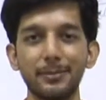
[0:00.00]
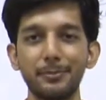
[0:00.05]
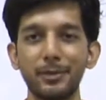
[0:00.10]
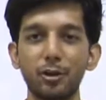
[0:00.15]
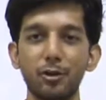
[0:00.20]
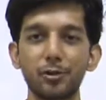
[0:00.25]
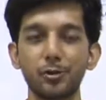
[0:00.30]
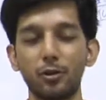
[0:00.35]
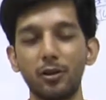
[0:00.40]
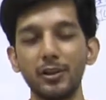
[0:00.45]
Here,
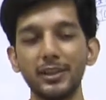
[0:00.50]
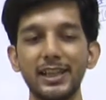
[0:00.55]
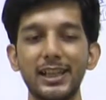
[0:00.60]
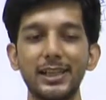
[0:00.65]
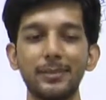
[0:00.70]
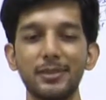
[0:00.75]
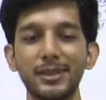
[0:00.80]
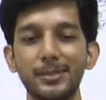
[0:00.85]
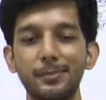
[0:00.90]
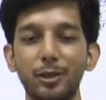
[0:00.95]
because all the
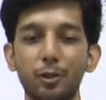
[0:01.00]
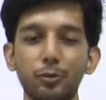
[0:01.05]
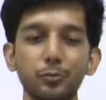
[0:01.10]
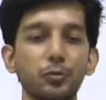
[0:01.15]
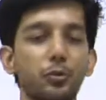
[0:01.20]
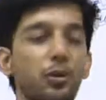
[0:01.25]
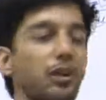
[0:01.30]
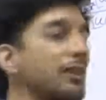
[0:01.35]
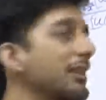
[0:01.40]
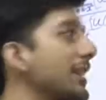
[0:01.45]
elements
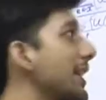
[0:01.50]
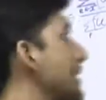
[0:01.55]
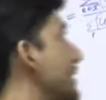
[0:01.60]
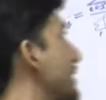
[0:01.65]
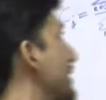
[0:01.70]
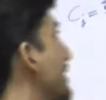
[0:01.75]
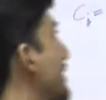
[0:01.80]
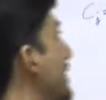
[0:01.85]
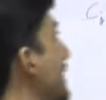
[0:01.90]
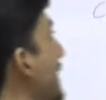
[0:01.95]
belong to all
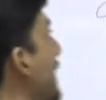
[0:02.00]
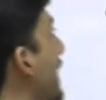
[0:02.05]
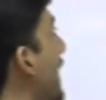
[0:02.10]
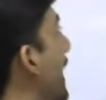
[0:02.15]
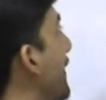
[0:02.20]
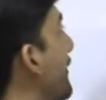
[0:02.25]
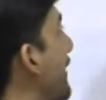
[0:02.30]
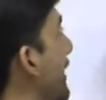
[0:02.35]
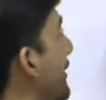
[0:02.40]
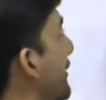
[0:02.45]
cluster,
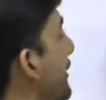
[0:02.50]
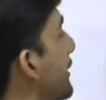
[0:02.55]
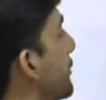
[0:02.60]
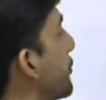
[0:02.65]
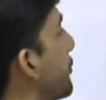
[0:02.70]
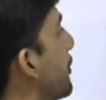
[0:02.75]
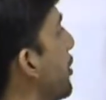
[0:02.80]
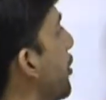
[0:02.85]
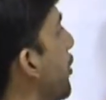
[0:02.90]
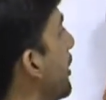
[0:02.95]
I
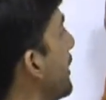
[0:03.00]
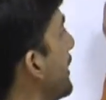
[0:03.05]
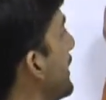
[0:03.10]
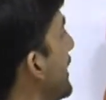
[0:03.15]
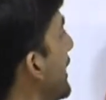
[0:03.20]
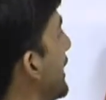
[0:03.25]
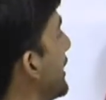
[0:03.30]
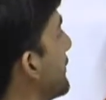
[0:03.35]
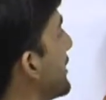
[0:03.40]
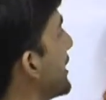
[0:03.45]
iterated over all
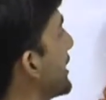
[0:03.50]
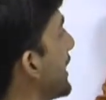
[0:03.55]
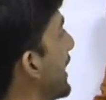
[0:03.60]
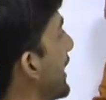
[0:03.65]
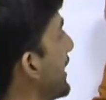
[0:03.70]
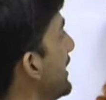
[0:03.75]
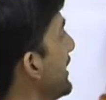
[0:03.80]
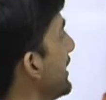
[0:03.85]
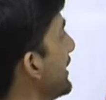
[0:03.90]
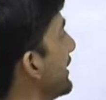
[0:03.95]
the elements
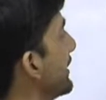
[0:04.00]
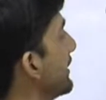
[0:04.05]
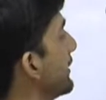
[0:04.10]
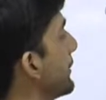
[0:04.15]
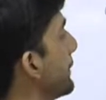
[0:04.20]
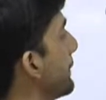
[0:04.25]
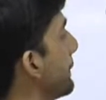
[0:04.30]
I.